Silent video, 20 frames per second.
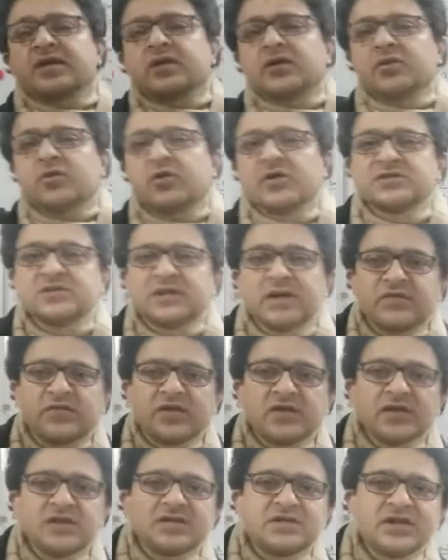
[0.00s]
concept for
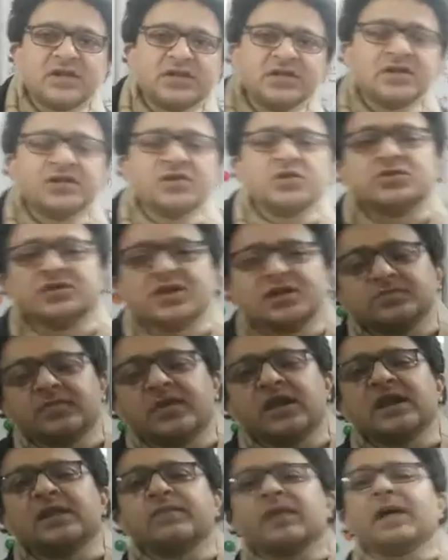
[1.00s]
this is you just
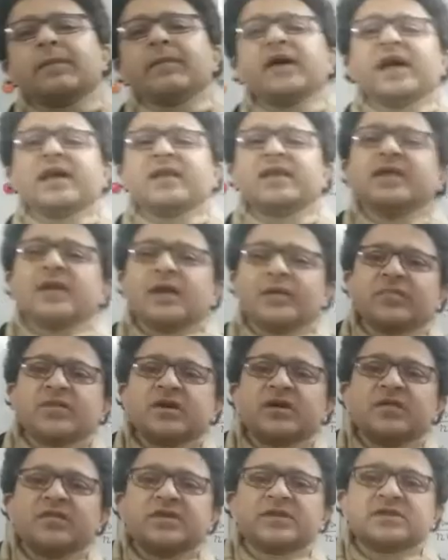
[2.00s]
multiply by any number
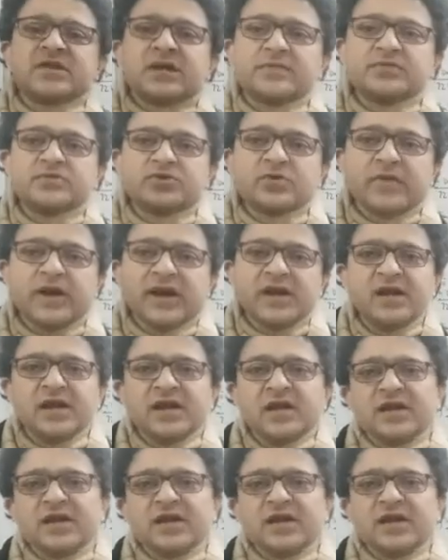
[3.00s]
which comes to your mind.